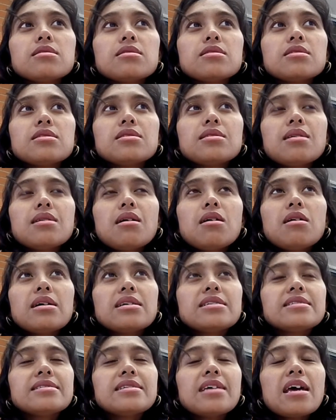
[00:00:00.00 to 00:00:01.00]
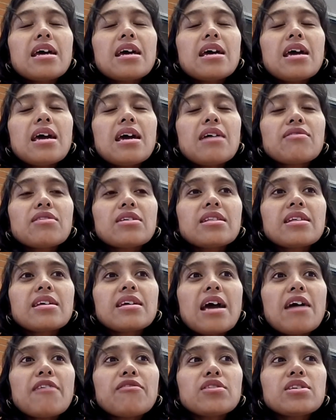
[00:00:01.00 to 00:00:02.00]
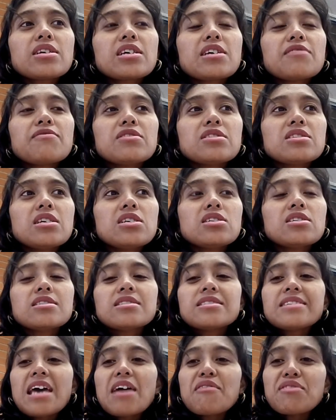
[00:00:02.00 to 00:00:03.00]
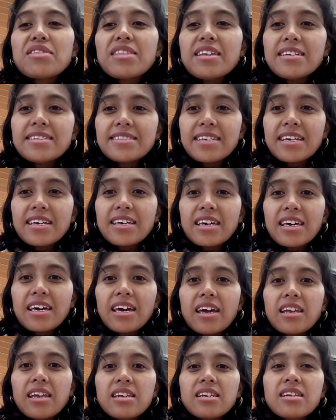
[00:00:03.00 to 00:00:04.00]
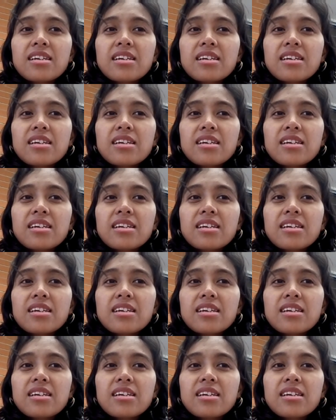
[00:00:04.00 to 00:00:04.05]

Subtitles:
So it's everything after the conversations, everything sank in.